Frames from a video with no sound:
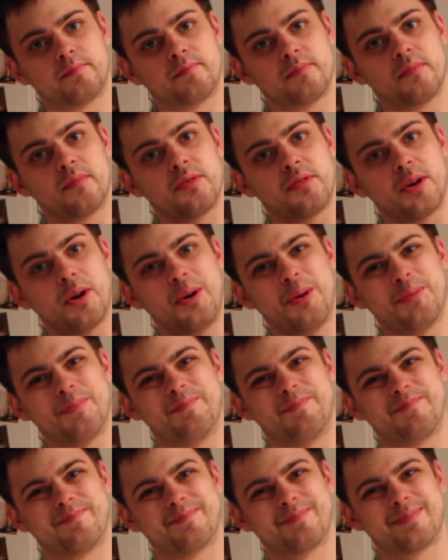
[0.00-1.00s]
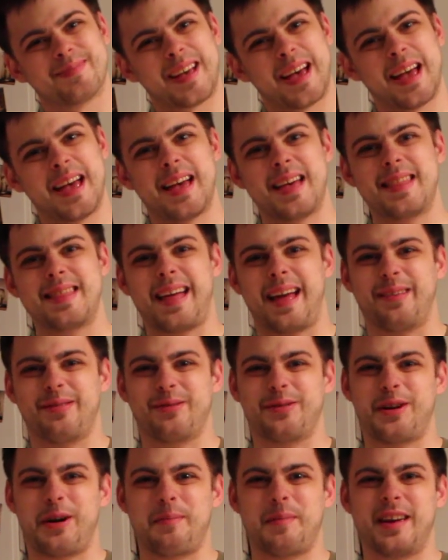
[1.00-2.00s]
So, thanks
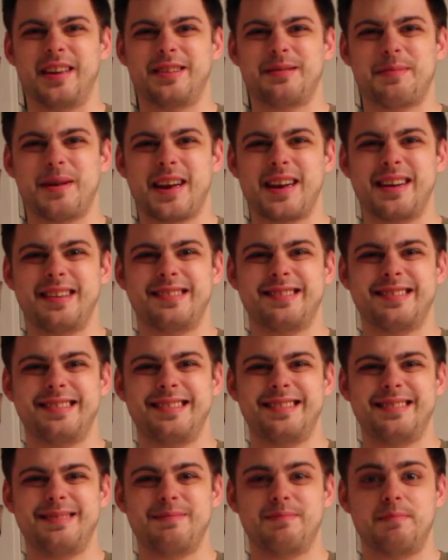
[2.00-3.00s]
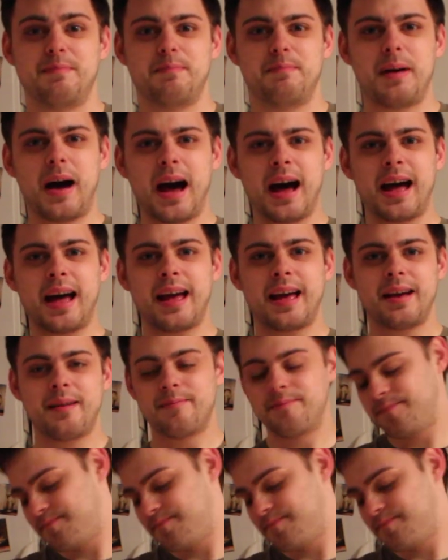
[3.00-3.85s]
for coming into my kitchen. Bye!